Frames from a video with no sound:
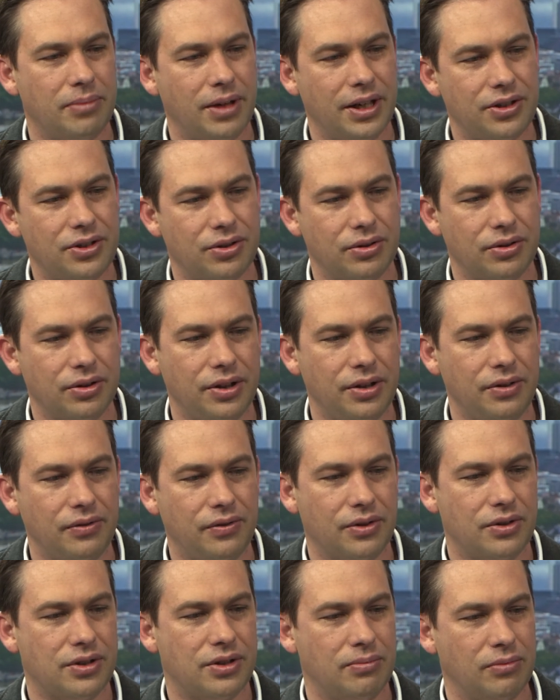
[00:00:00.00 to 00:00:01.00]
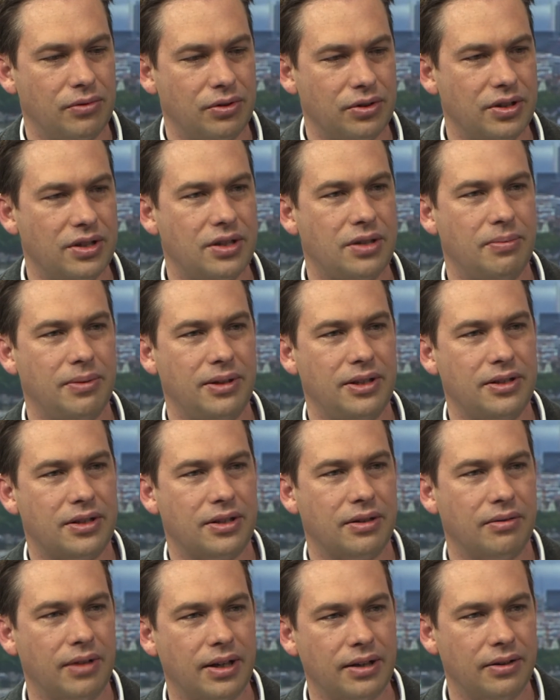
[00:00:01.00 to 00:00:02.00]
make sure that you've got some
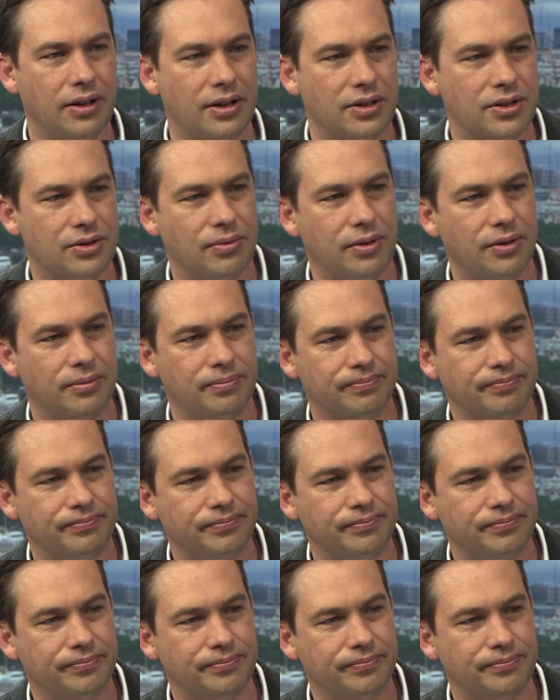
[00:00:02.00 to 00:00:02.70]
auditability around that as well.